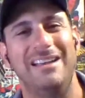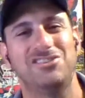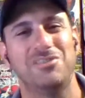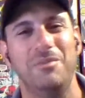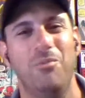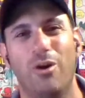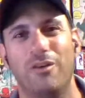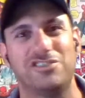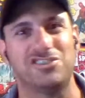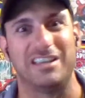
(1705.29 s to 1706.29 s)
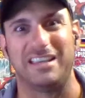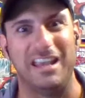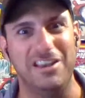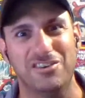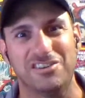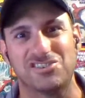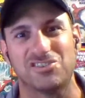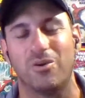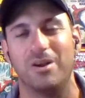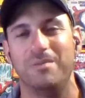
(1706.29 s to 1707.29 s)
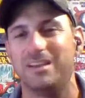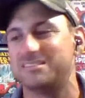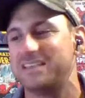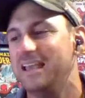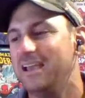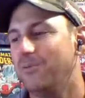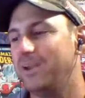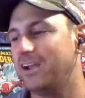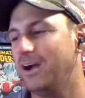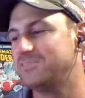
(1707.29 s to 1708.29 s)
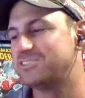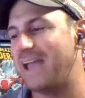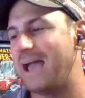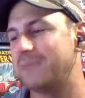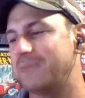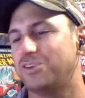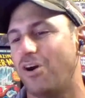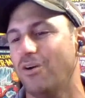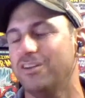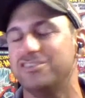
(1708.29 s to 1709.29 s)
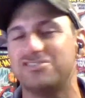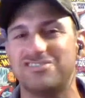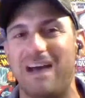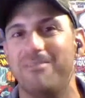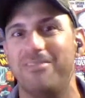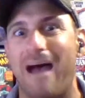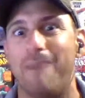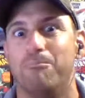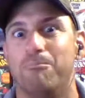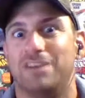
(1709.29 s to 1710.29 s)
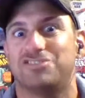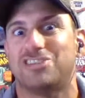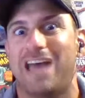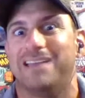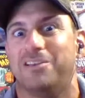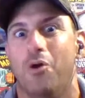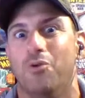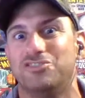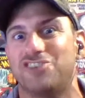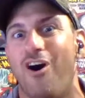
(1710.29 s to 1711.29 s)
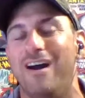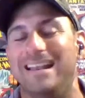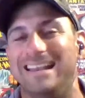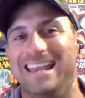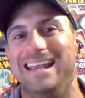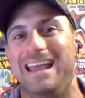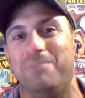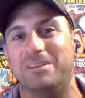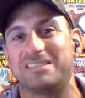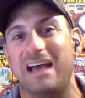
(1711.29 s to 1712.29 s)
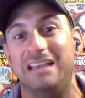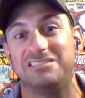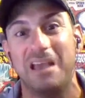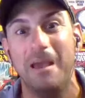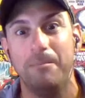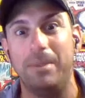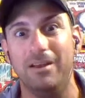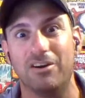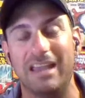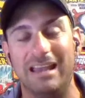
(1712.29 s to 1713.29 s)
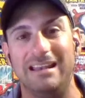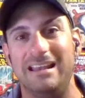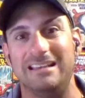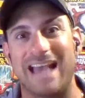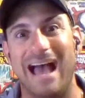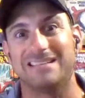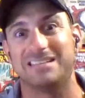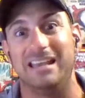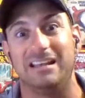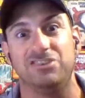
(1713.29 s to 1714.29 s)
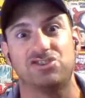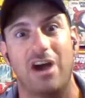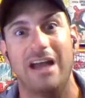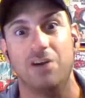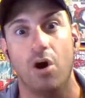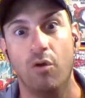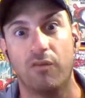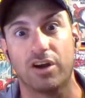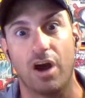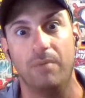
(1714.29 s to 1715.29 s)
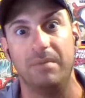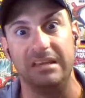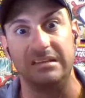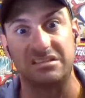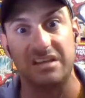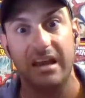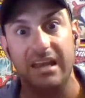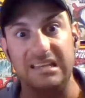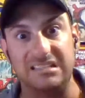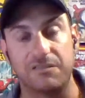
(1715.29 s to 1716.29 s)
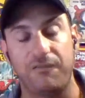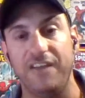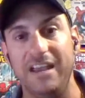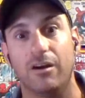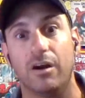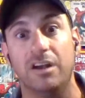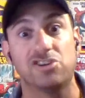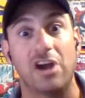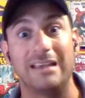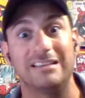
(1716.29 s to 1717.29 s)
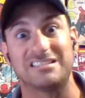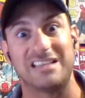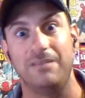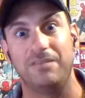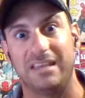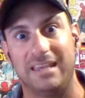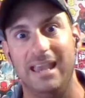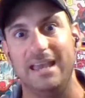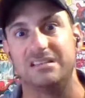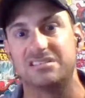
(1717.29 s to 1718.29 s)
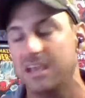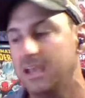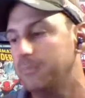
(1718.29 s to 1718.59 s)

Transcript: It should be more of just a Kindred story because when it comes to Absolute Carnage, it's not that much that goes on in it besides Peter getting his ass kicked and trying to overcome his fear and trying to save the kids.